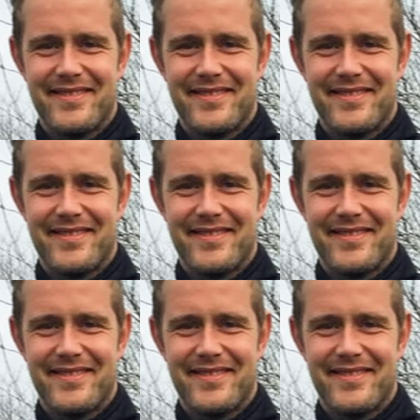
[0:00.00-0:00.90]

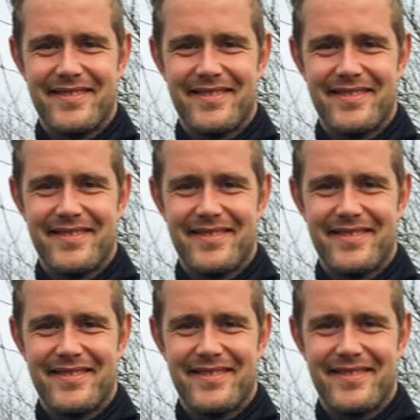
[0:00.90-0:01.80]

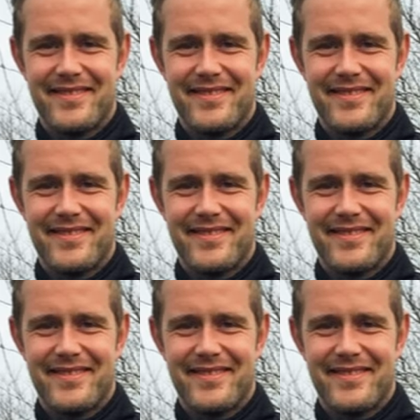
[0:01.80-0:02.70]

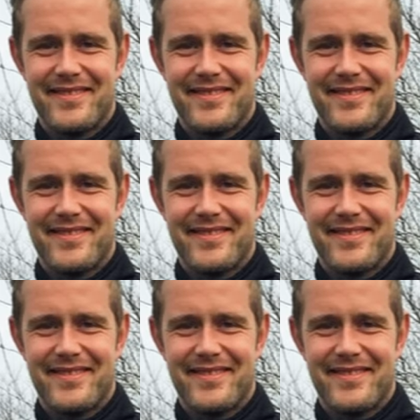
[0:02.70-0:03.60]

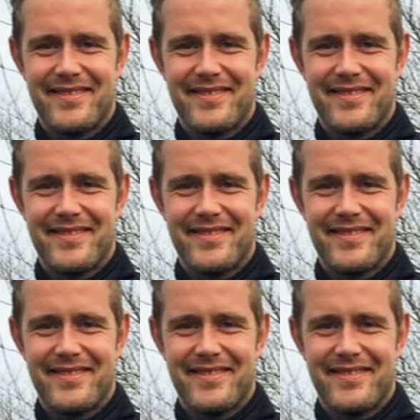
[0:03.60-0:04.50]

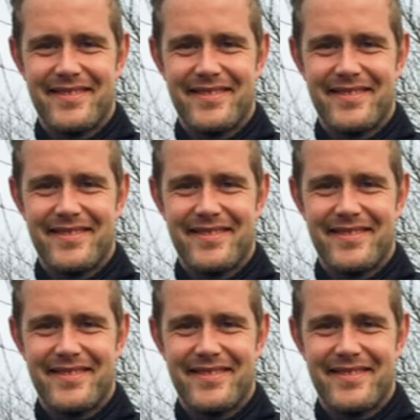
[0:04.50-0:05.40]

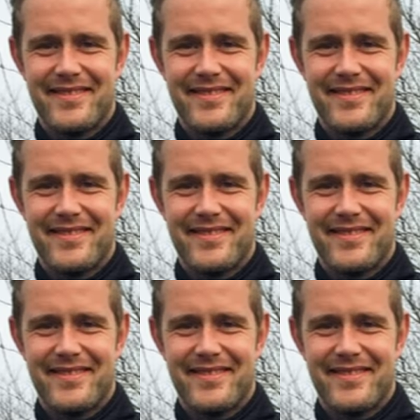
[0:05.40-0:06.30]

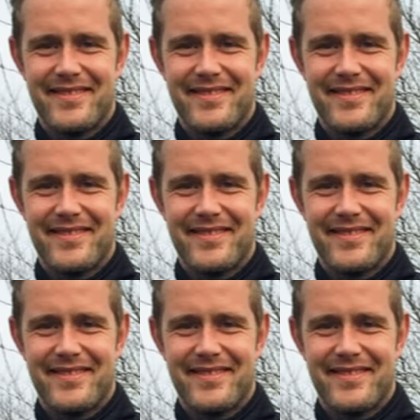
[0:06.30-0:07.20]

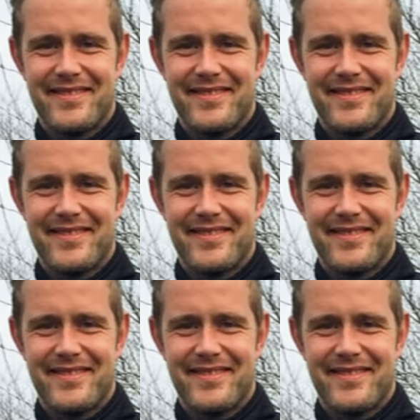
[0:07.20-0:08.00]
This is a still picture; no speech is visible.